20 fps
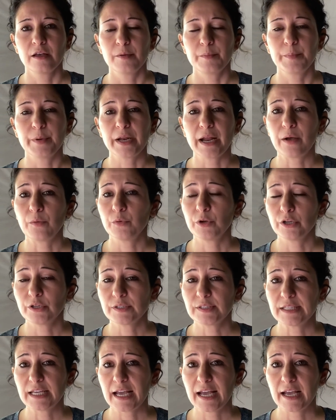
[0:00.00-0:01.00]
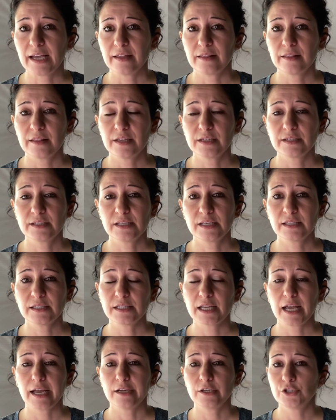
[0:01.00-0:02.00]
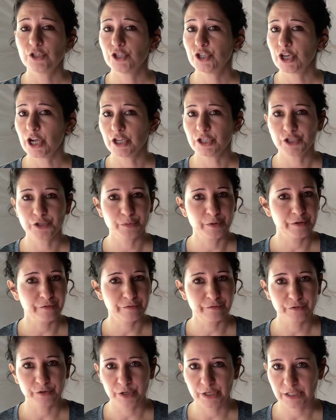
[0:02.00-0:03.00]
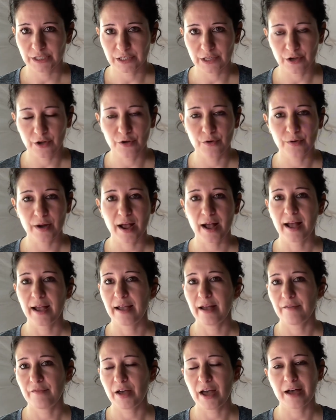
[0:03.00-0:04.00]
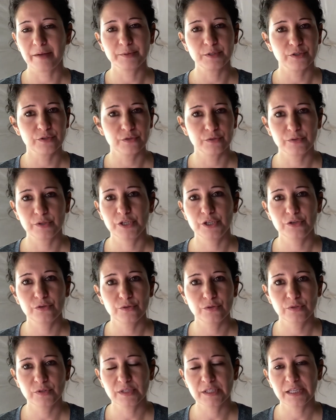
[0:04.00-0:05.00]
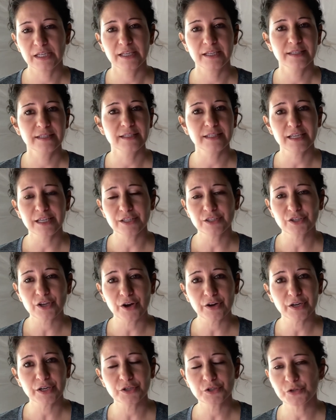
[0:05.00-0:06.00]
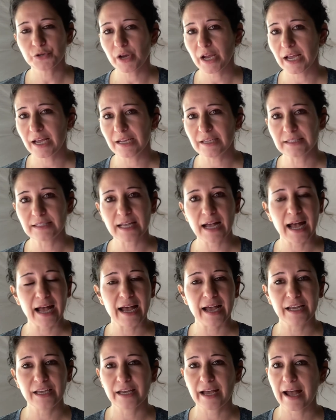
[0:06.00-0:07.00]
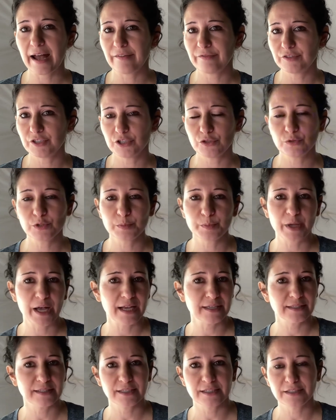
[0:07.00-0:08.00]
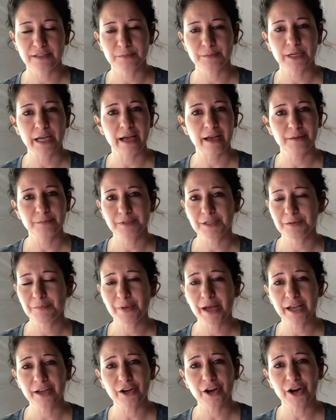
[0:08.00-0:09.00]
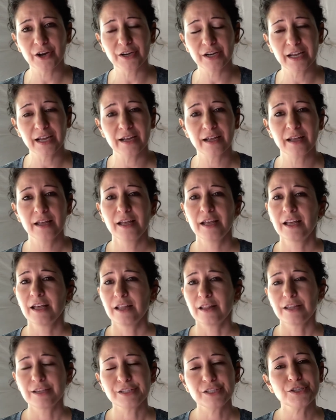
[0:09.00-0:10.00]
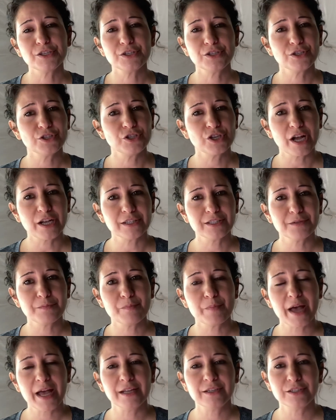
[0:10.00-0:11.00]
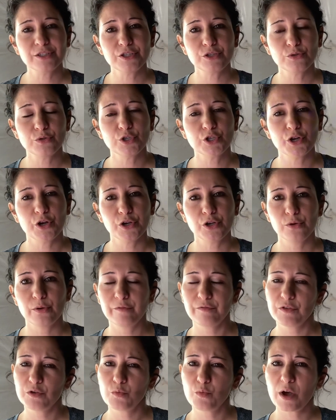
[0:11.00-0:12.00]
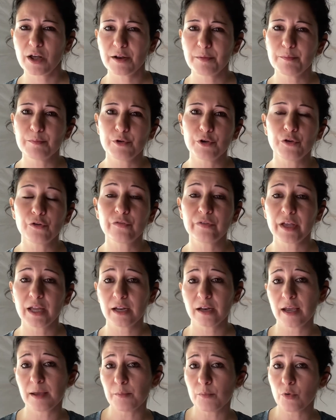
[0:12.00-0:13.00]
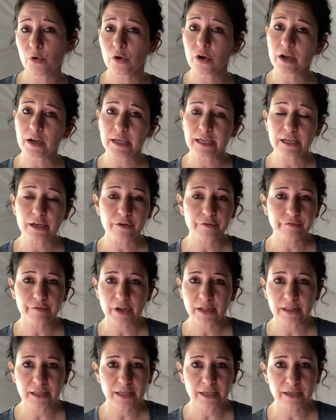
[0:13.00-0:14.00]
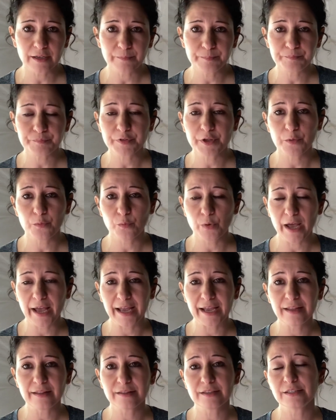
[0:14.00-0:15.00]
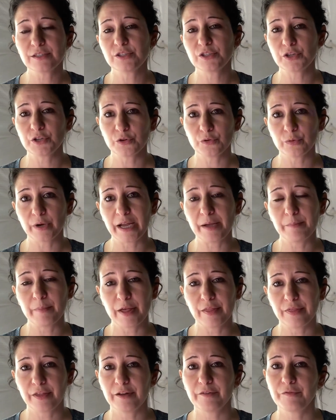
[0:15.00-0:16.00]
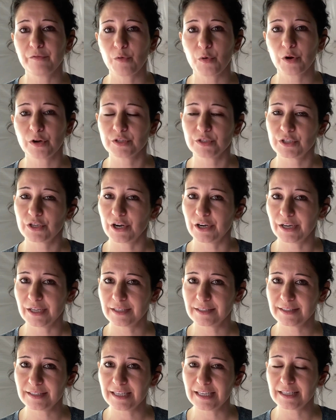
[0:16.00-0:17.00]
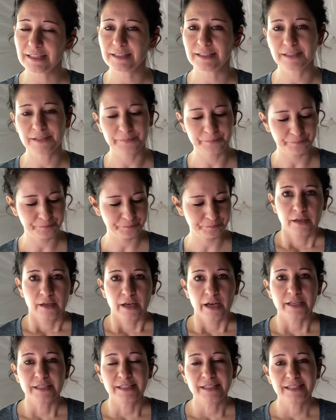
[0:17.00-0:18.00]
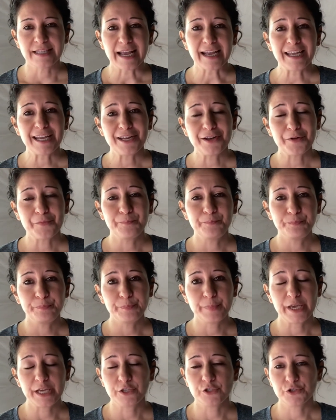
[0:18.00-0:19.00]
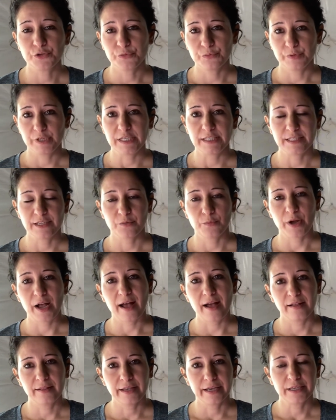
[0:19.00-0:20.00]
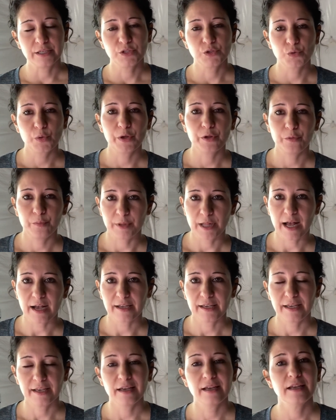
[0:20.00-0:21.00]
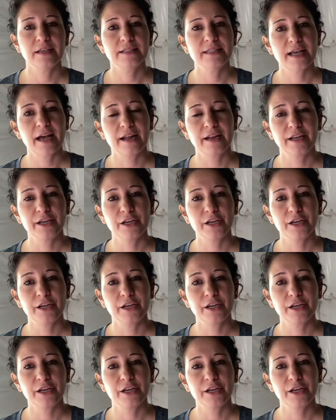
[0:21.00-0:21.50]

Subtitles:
But I will say this is a judgment-free zone. I have absolutely used seed starting trays. I have to use plastic sometimes in my gardening. This is just meant to show you, if you want to move in a more eco-friendly way, this is a great method for starting seeds. A second major reason why I like soil blocking is that